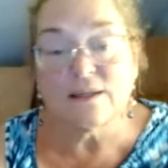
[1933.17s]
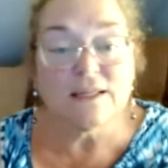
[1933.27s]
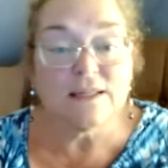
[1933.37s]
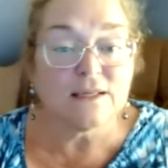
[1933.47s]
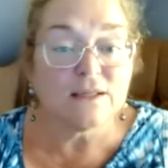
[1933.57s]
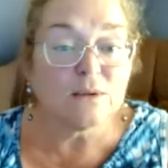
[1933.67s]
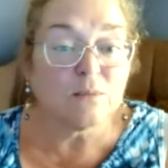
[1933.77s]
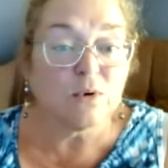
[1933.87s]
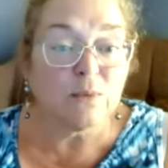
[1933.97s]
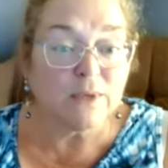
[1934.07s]
I think the
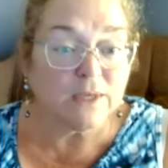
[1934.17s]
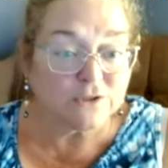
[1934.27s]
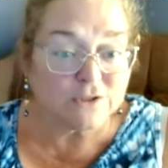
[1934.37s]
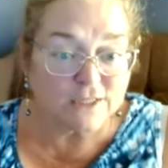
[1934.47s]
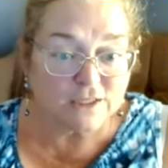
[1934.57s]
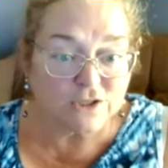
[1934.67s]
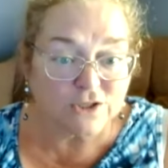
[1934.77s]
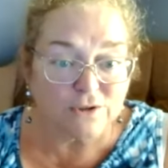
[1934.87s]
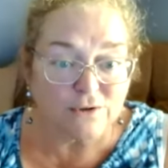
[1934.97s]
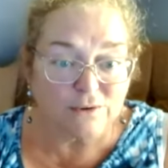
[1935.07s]
more we understand each
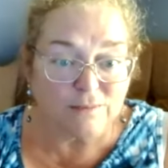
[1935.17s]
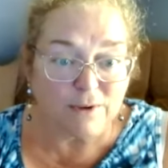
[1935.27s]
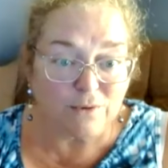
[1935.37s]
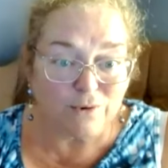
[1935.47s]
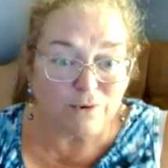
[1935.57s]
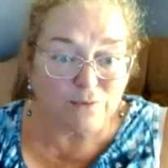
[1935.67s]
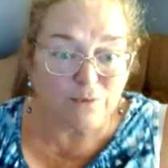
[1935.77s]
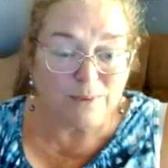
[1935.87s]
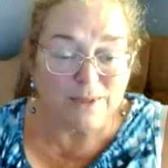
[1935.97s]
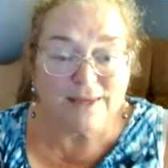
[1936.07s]
other, the better off
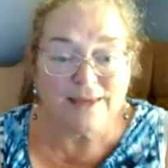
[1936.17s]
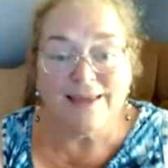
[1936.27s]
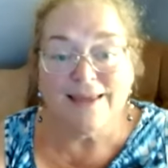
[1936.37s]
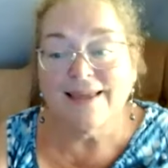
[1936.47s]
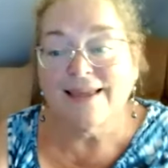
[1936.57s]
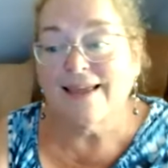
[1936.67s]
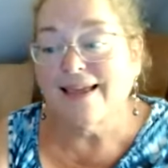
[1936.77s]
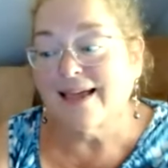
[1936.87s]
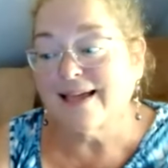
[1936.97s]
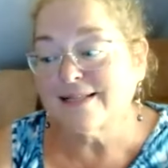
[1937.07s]
we'll be.
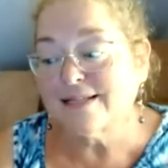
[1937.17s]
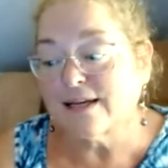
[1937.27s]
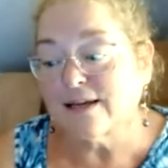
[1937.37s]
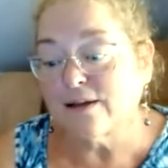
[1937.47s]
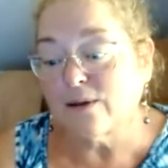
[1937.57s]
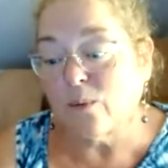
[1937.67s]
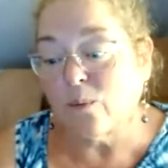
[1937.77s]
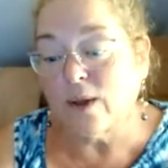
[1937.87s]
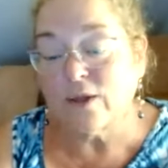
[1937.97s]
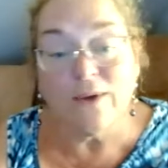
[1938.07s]
And
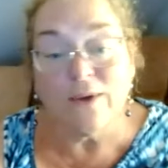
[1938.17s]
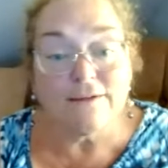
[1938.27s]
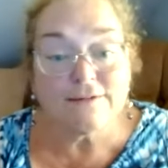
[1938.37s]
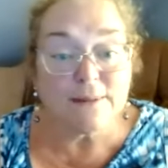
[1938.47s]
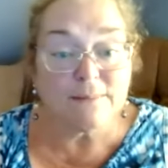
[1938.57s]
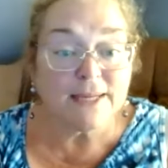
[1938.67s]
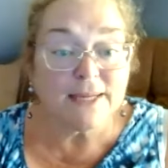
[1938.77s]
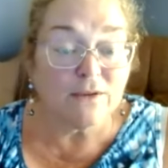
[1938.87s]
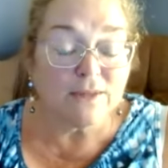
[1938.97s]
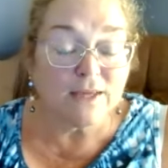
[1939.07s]
when you have
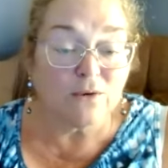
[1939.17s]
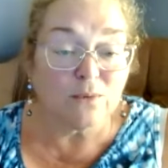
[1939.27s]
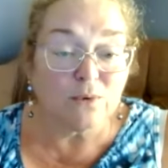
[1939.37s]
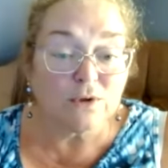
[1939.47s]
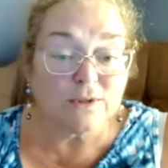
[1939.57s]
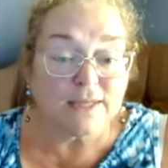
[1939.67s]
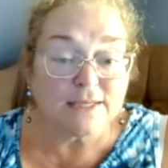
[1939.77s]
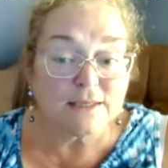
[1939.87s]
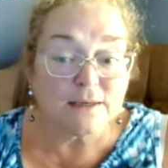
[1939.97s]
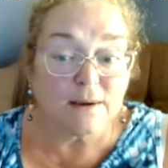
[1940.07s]
somebody out in the outer world,
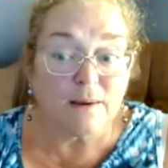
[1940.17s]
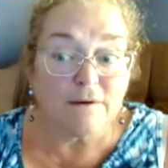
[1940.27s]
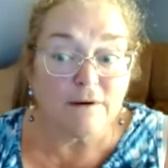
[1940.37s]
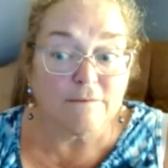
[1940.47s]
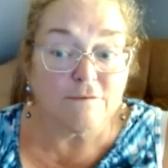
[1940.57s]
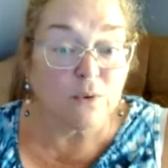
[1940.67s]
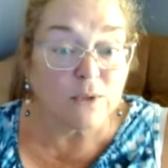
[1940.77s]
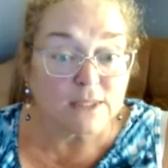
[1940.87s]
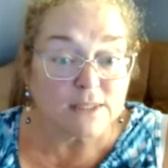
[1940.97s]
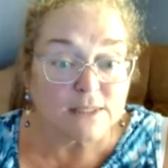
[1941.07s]
that's a
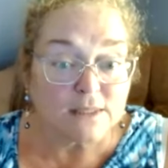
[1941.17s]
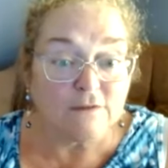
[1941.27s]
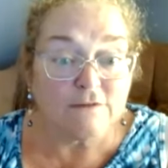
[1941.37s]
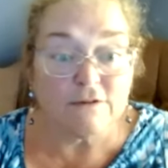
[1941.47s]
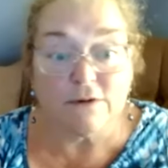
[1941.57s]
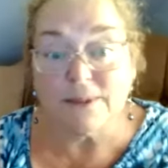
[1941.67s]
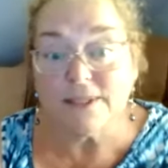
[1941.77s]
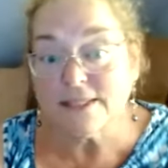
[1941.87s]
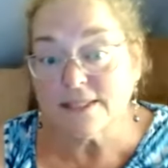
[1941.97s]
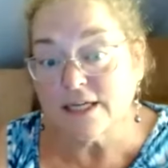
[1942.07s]
focus of
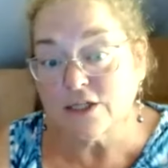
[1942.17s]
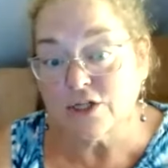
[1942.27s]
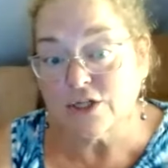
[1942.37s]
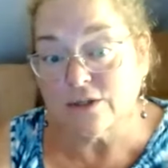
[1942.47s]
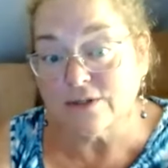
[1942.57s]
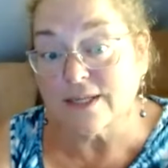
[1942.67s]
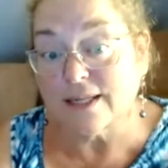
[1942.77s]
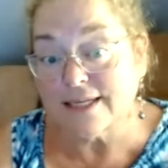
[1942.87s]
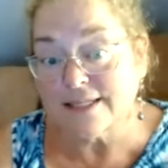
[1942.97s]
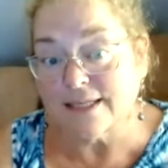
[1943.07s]
everybody's attention. There's a
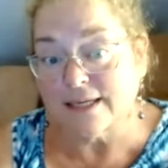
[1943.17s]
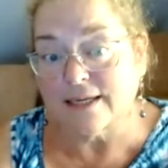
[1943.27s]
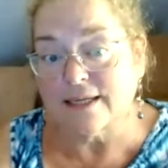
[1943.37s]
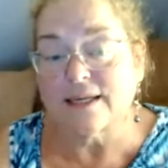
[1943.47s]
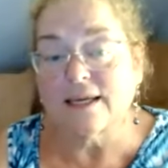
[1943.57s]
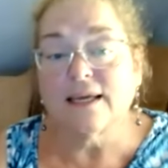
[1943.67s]
lesson in it.